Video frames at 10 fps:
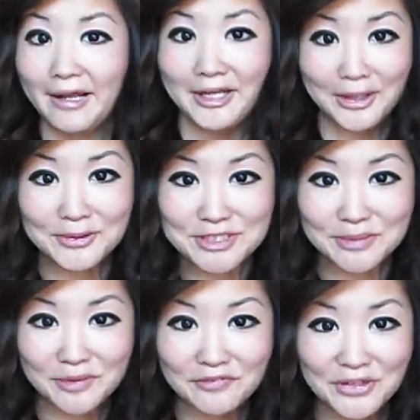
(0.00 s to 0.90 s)
And I know
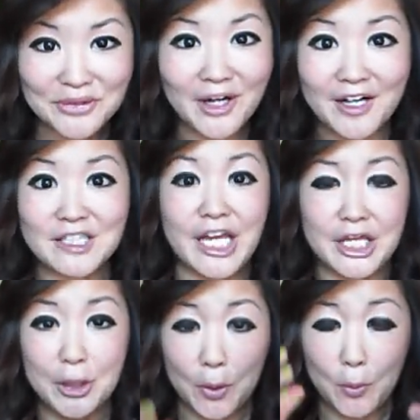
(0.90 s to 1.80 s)
some of you are
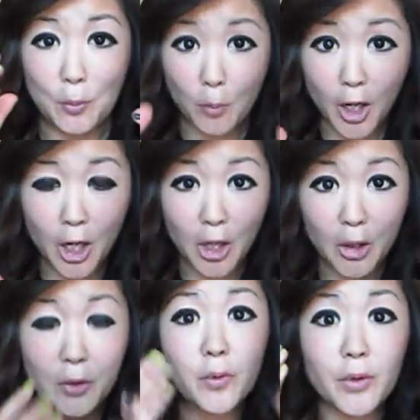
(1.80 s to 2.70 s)
like,
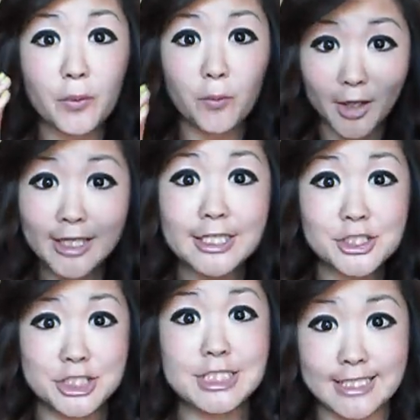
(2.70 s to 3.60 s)
whoa, what
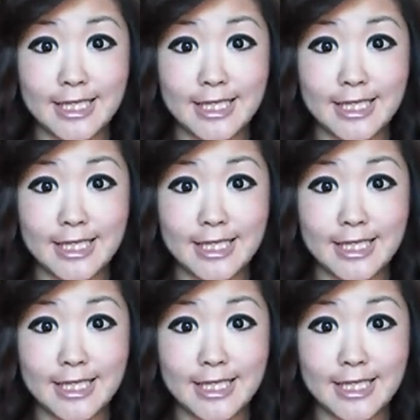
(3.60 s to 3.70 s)
is she